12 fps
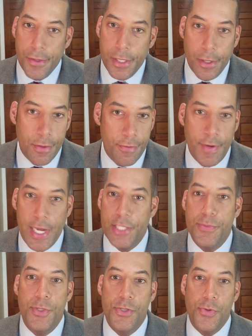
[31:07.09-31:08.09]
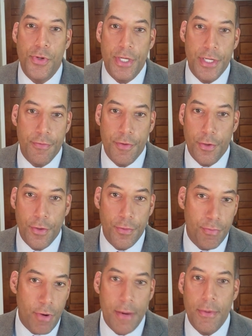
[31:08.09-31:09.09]
the vast majority of your
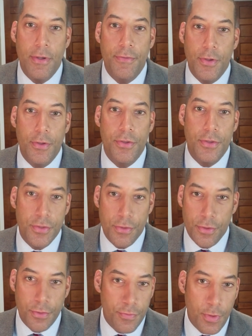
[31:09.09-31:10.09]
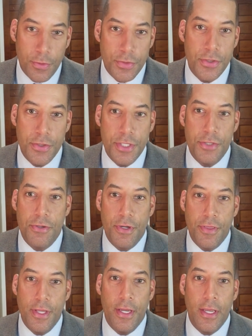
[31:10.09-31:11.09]
primary voters or voters in your
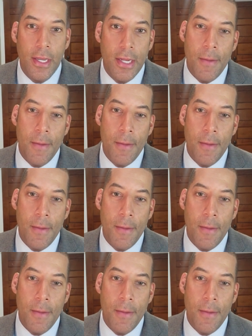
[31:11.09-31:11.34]
district think,